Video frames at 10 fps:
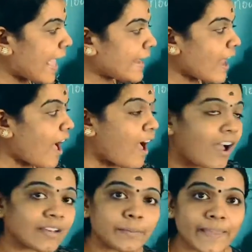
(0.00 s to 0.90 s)
an
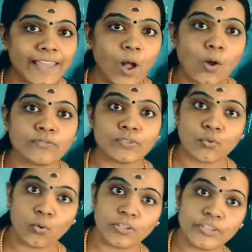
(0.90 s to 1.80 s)
army of
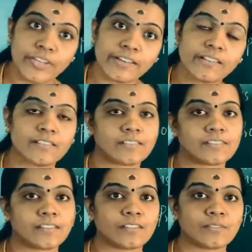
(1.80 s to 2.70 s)

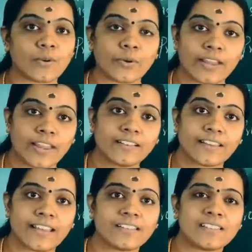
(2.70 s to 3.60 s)
soldiers. So,
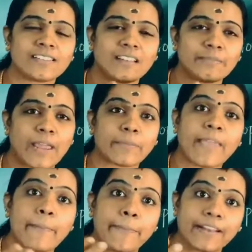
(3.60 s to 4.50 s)
it may
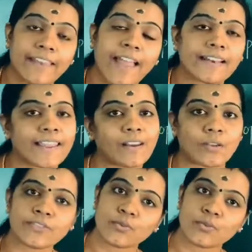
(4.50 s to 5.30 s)
be a battalion of